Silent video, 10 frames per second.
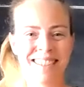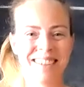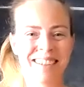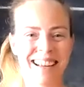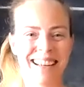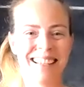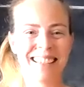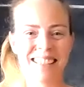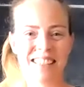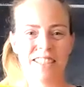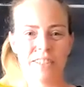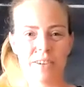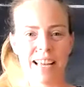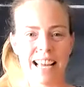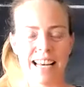Okay, so
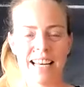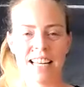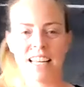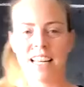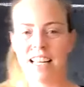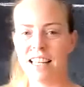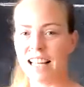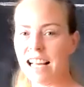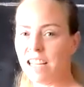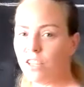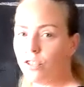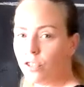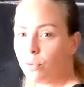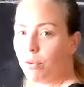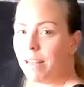again, the hand is
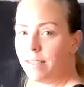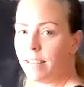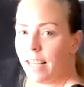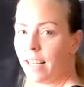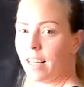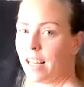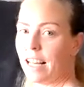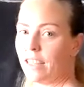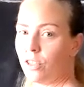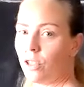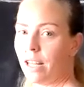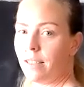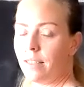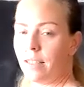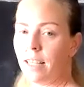just resting at the
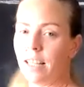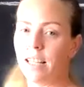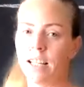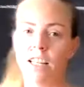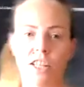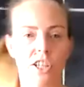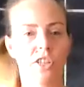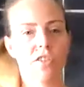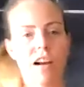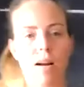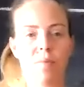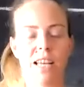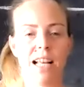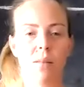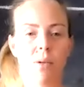chest. The other arm, the
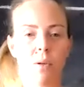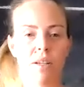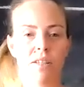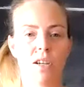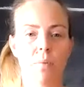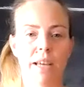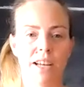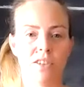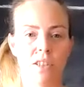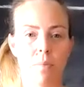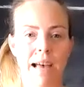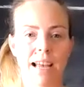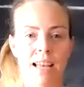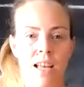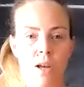elbow, is coming out to the
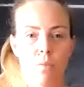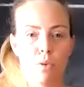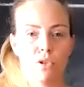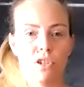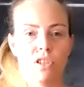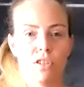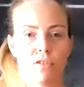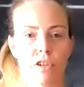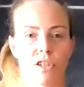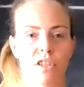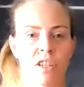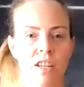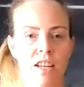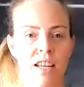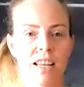back, pushing to the front.
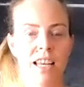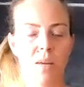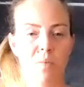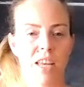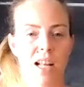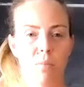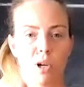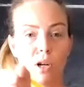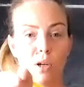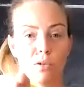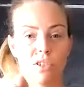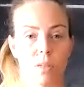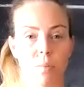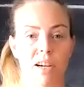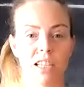Keep the elbow close to
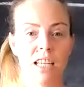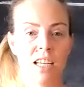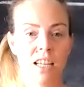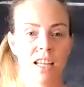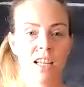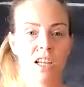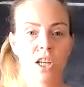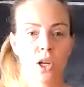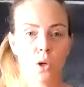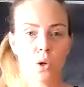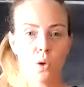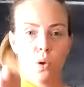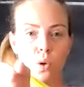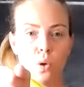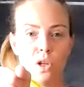the body.
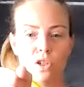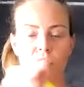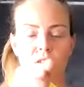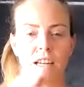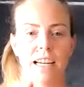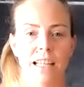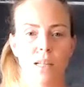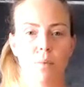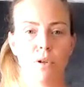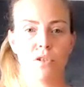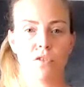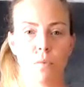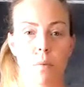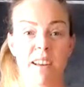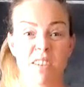You should feel a little push from
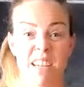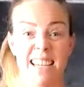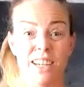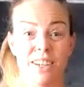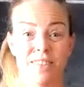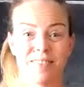about here,